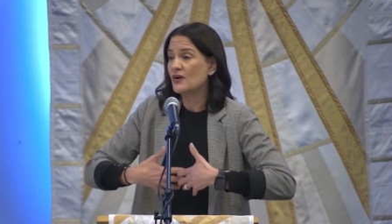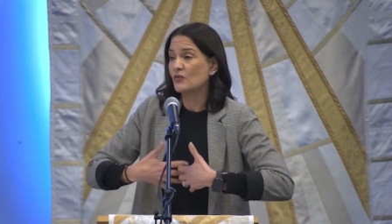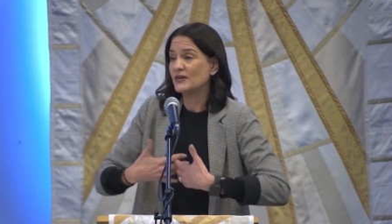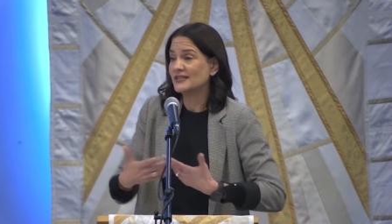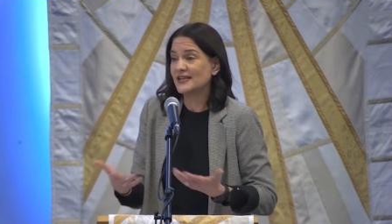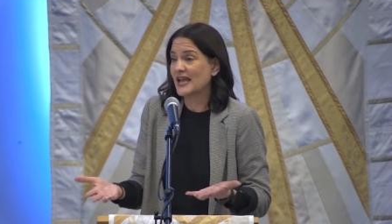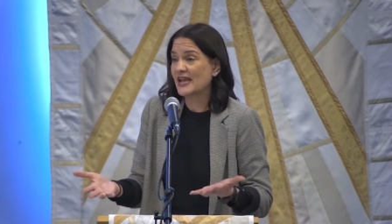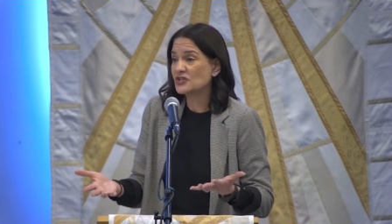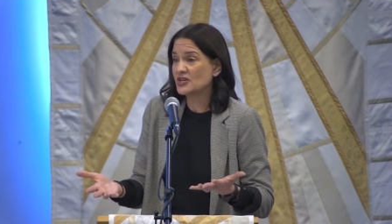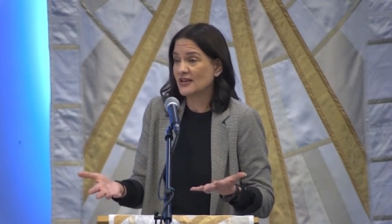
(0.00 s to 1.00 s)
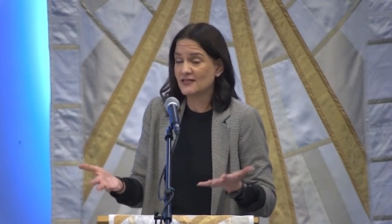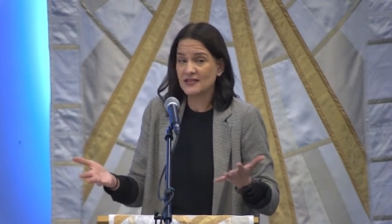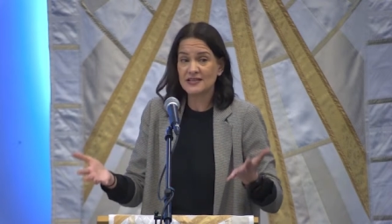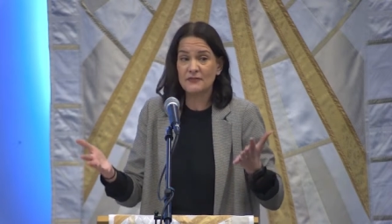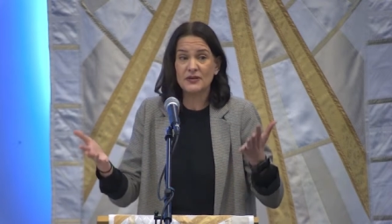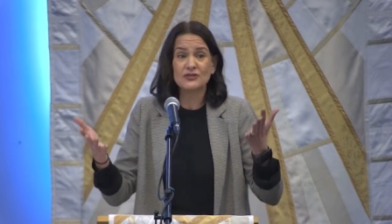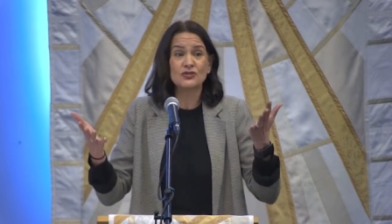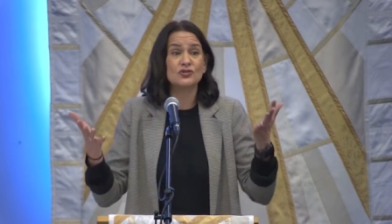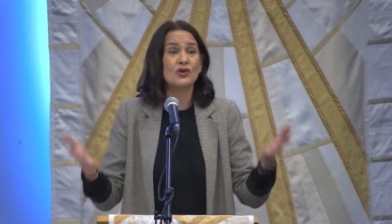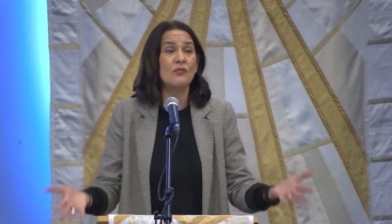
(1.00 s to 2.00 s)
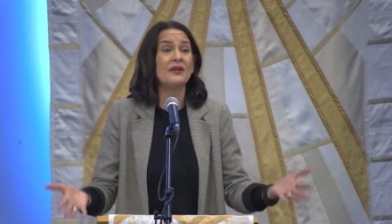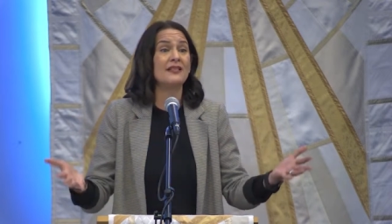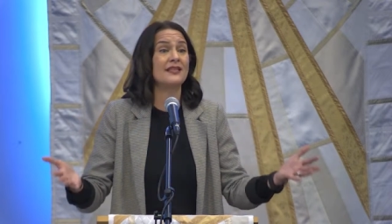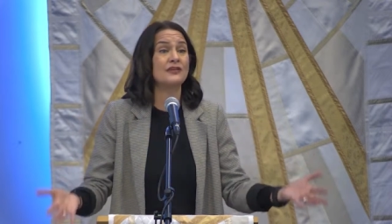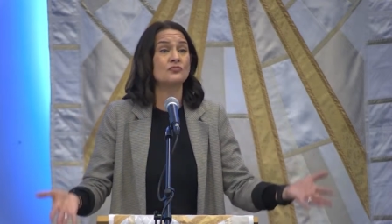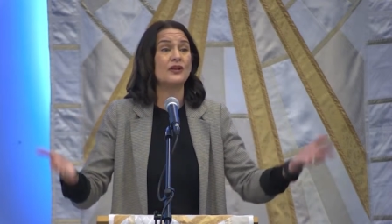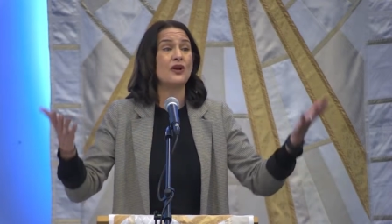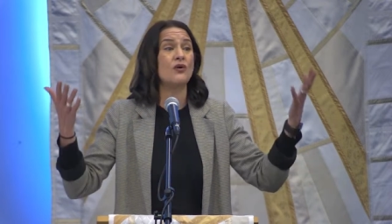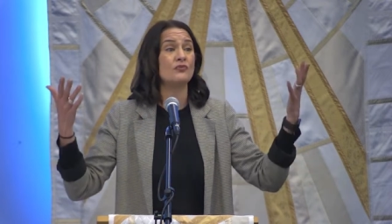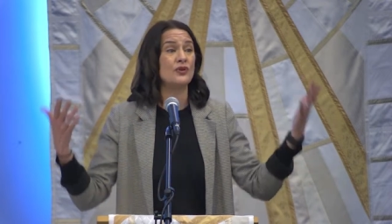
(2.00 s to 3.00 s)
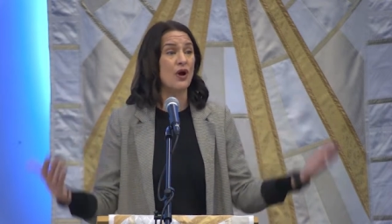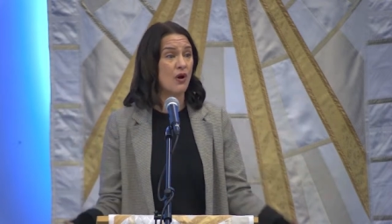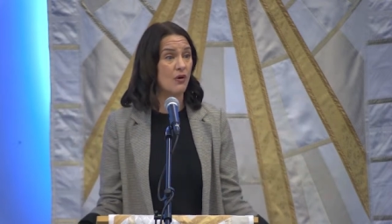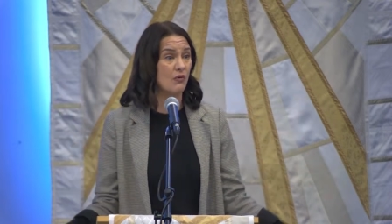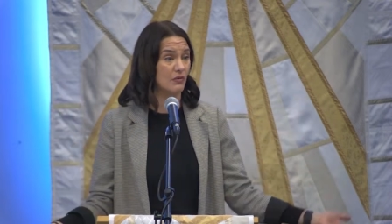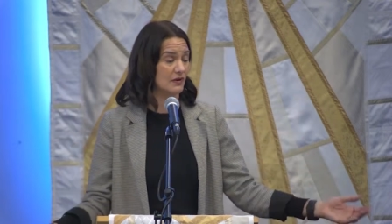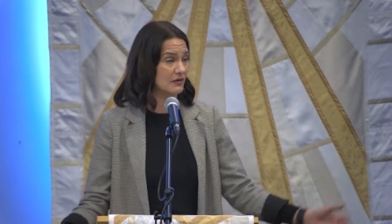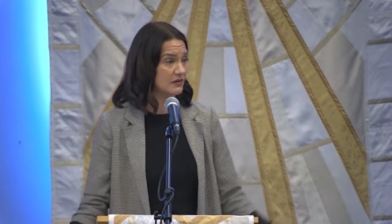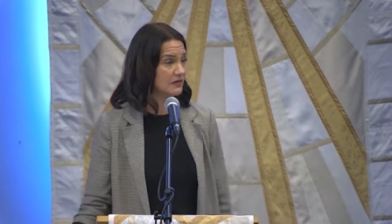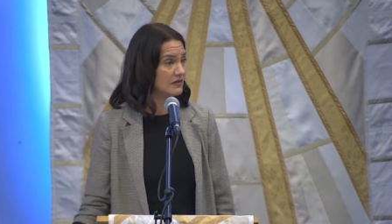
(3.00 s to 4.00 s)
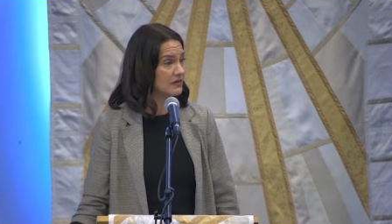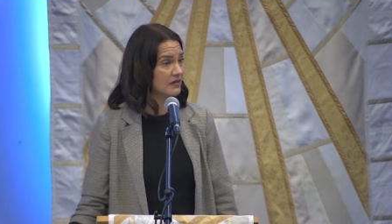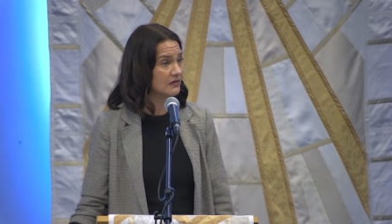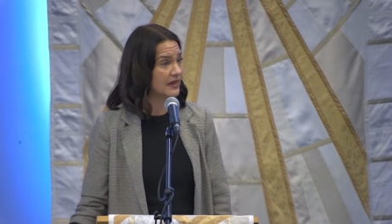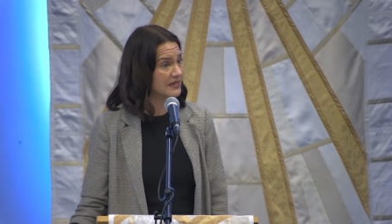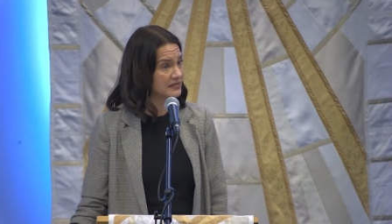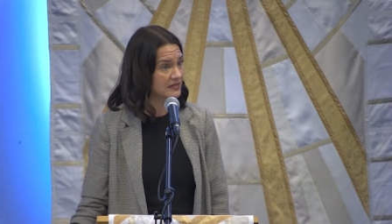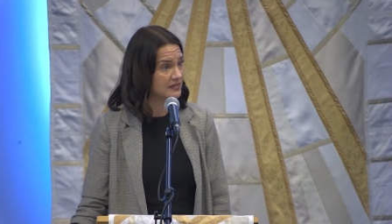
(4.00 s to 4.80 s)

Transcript: was engaging in this life because there's so many things we don't know, right?